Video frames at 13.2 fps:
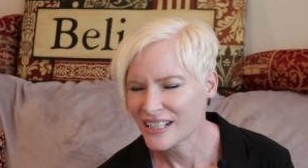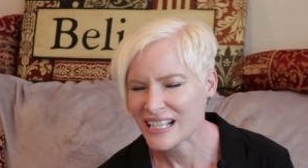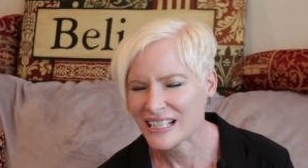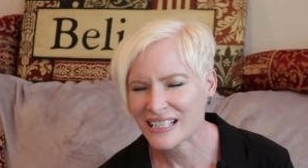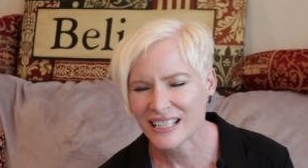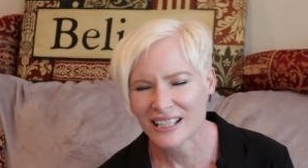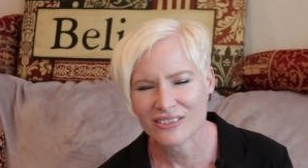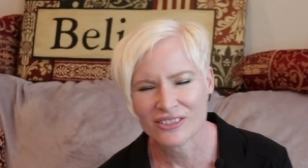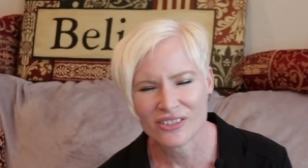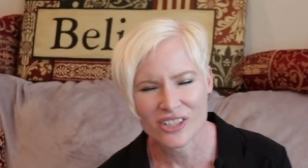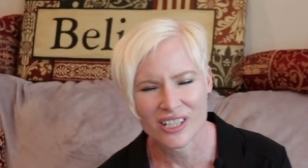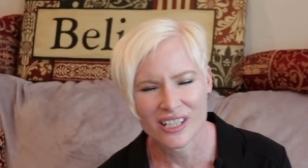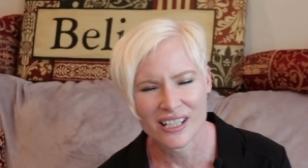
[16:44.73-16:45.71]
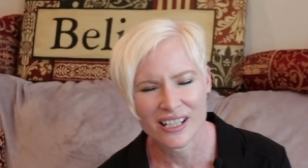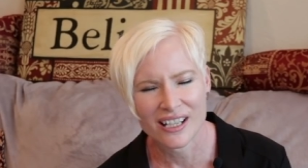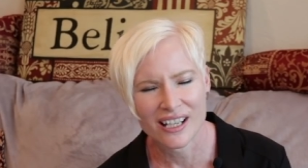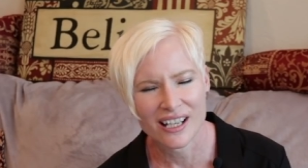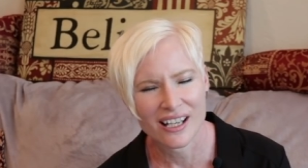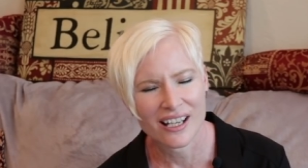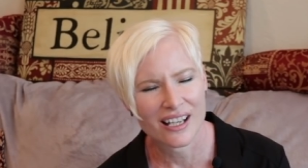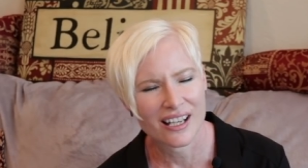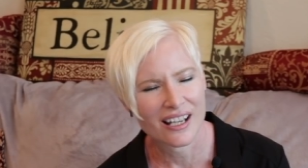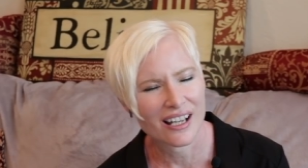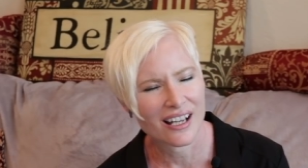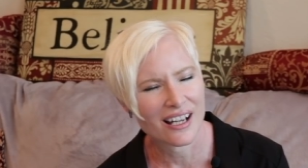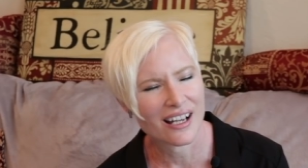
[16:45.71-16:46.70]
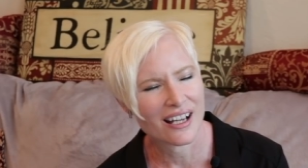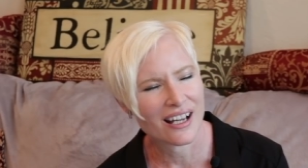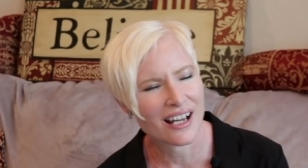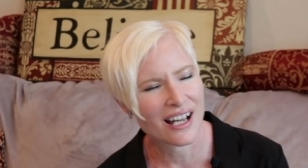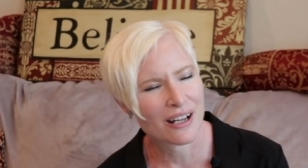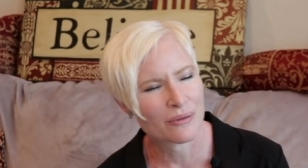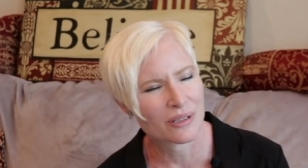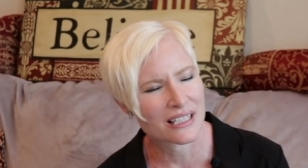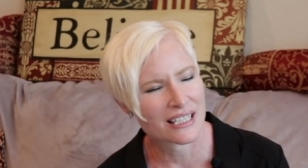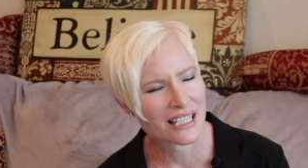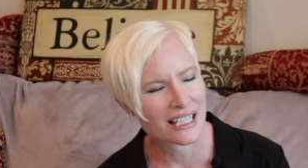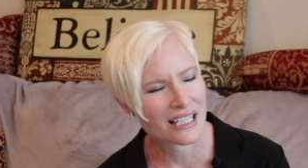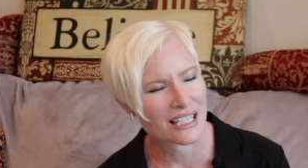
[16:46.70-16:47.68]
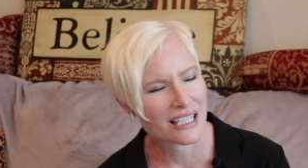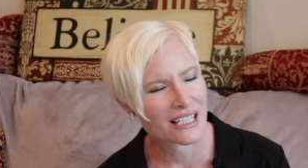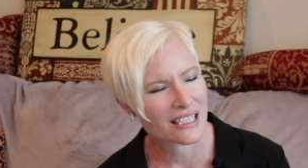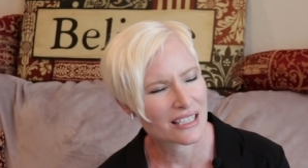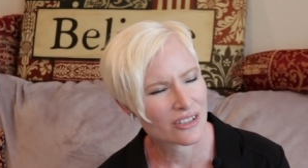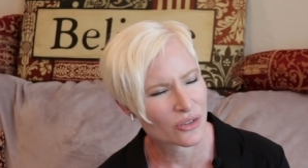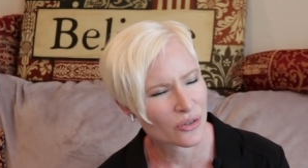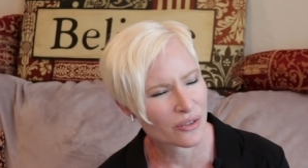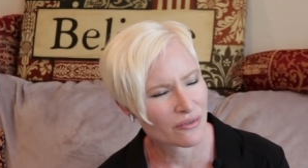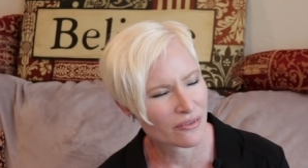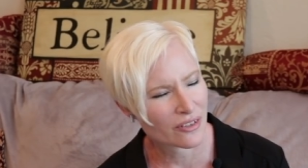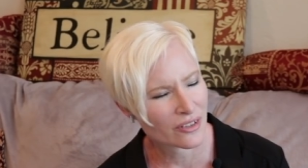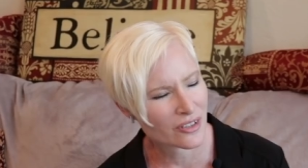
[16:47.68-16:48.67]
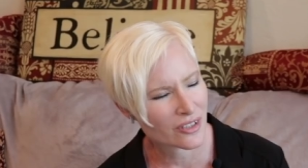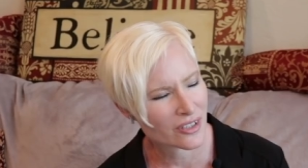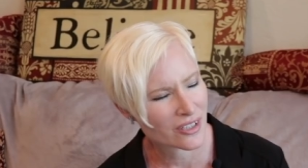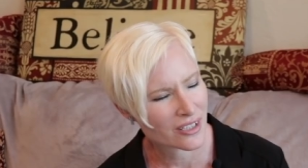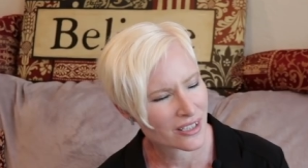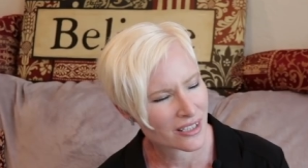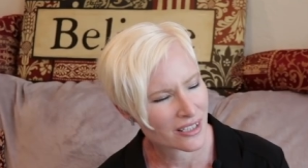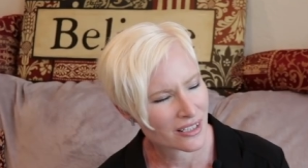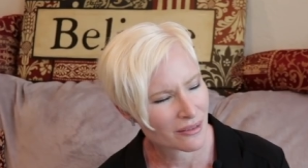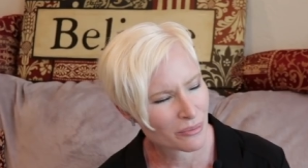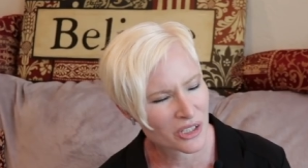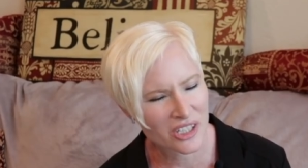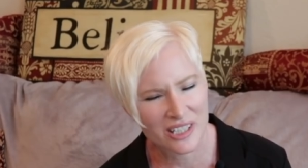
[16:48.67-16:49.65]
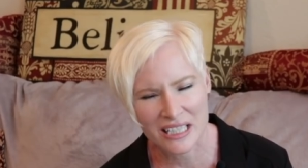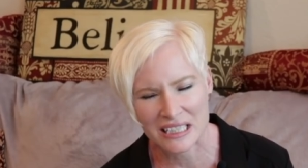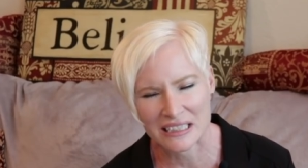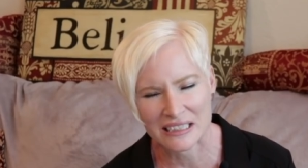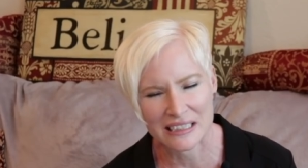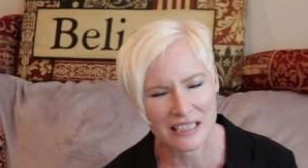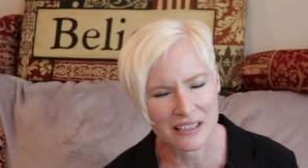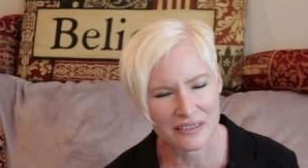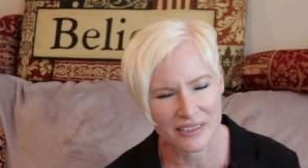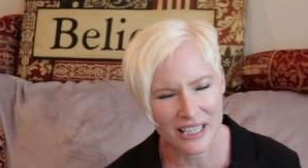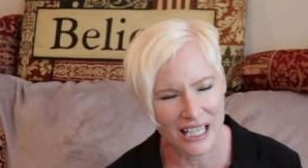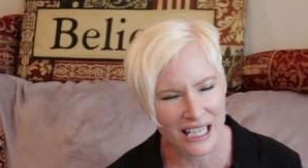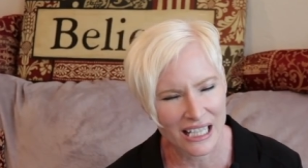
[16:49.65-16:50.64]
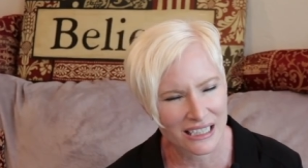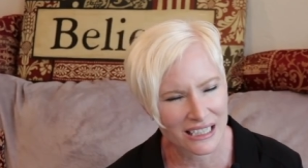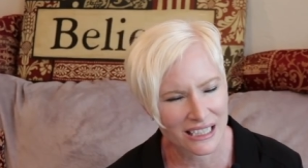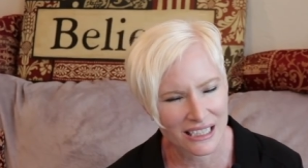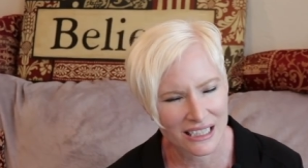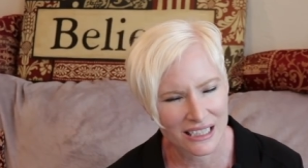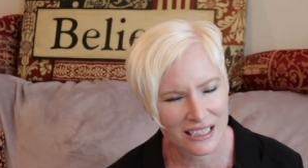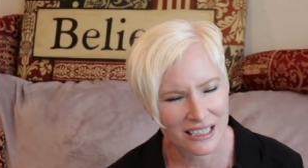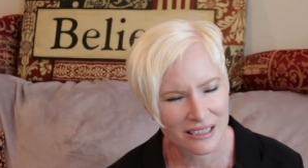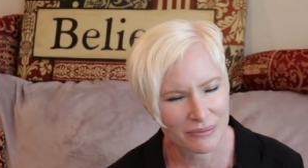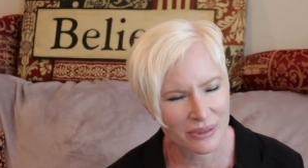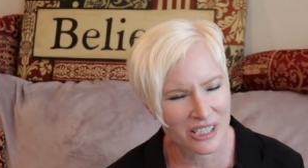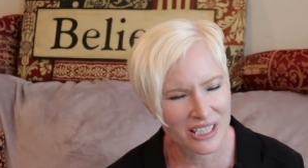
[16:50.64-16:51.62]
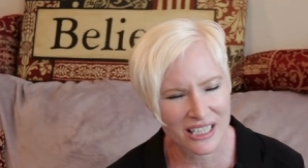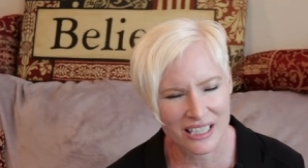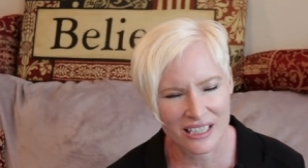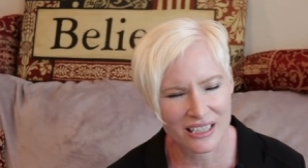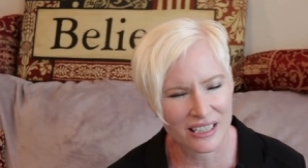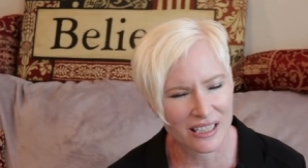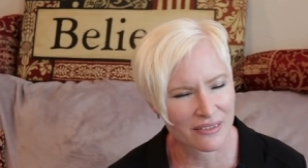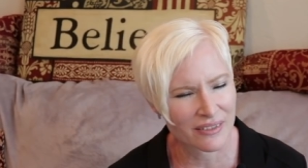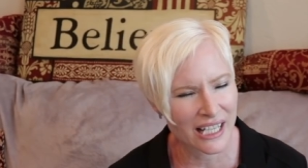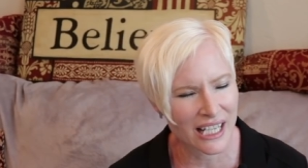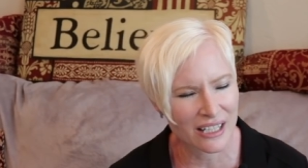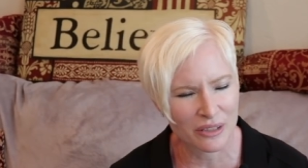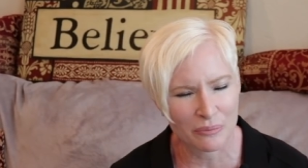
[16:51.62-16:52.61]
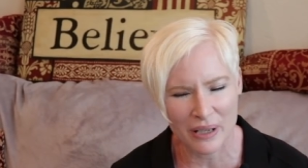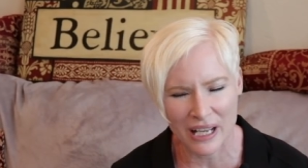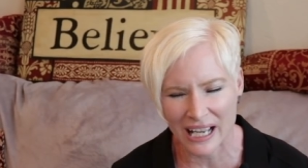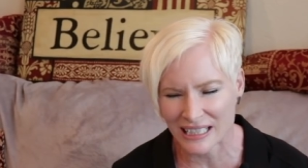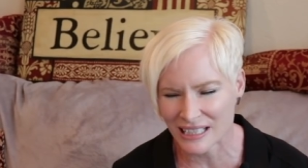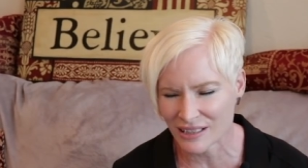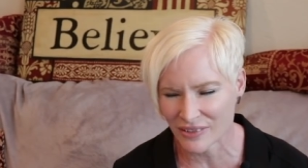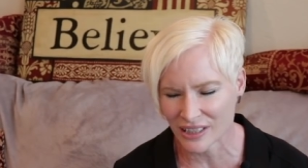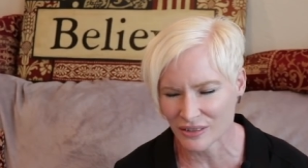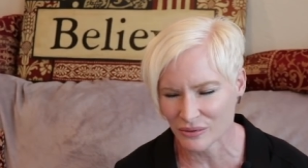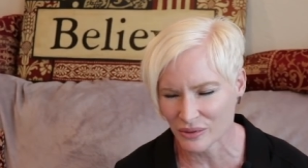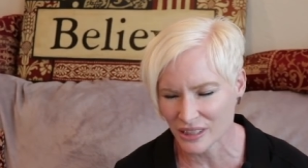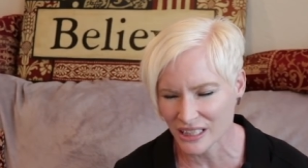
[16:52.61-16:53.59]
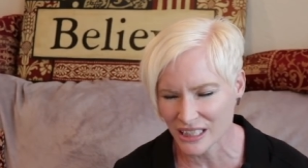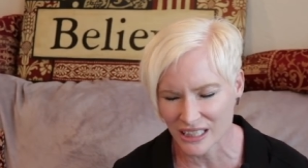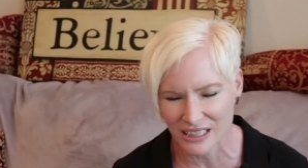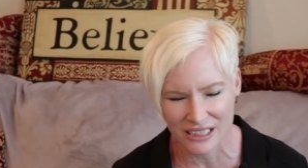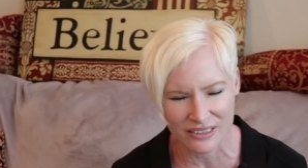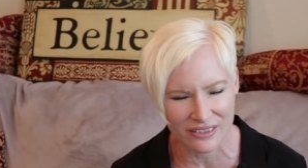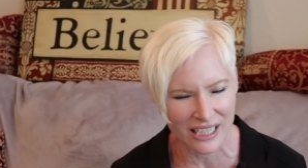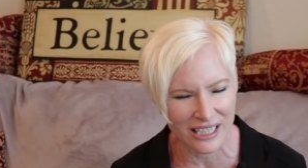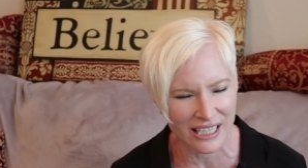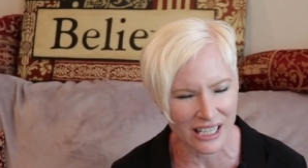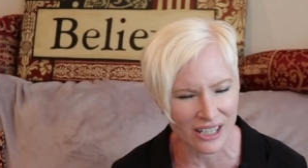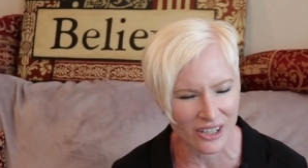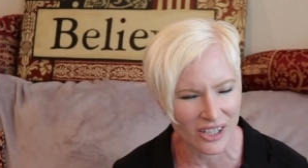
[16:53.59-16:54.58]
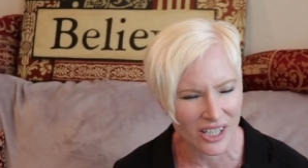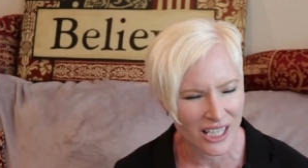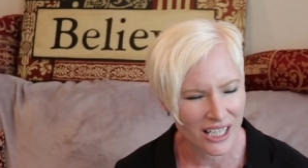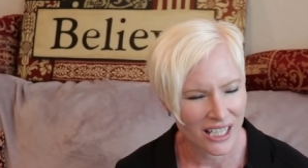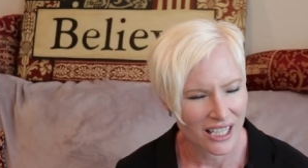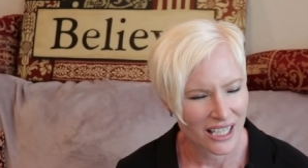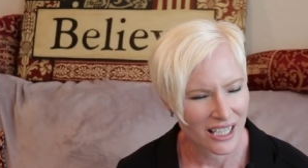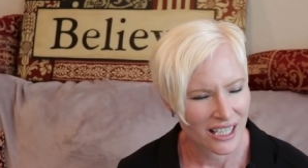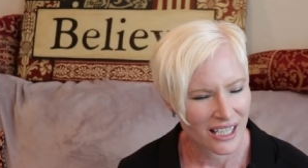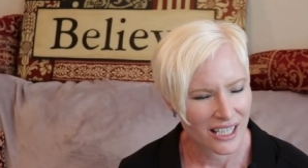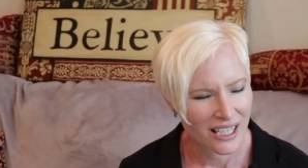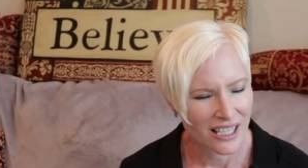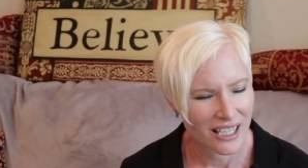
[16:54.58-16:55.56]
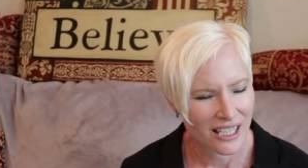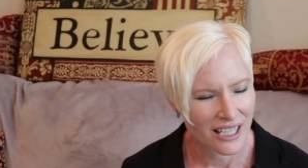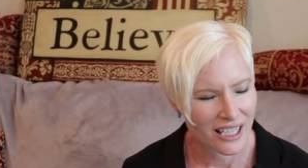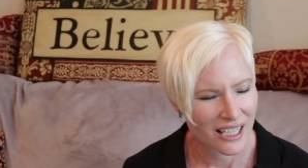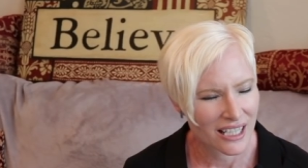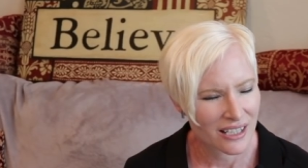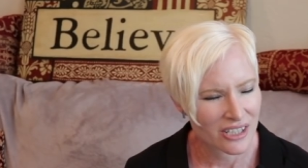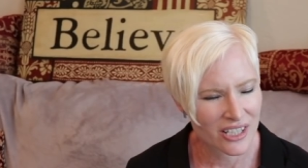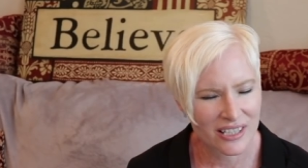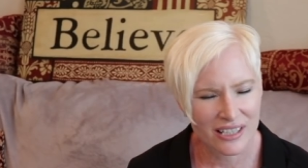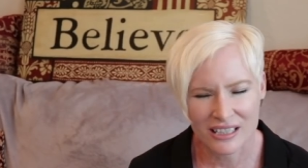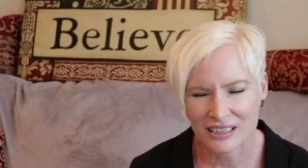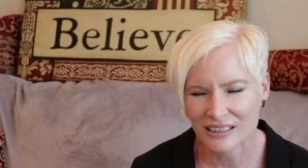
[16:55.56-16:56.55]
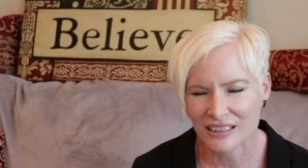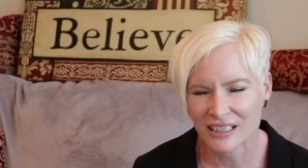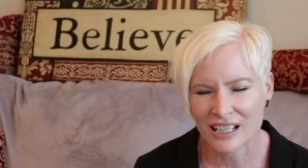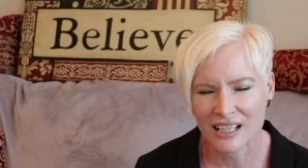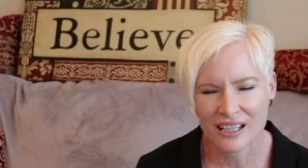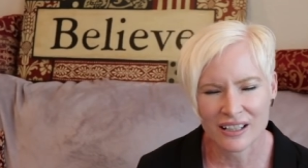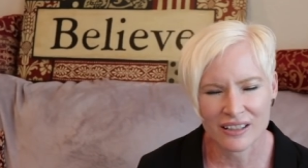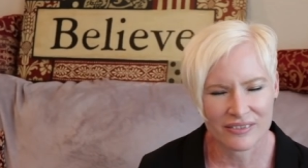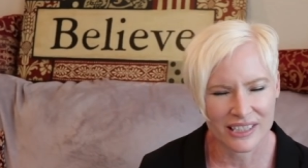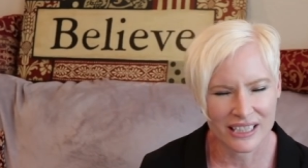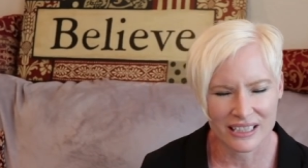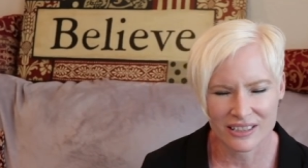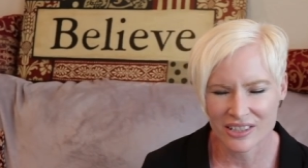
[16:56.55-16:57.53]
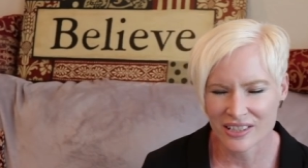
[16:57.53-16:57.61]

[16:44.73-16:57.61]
That's the energy. Uh, I would say it's joyful. We're just gonna love that. We're just gonna love that. Her body's feeling really good right now. She's gonna love this.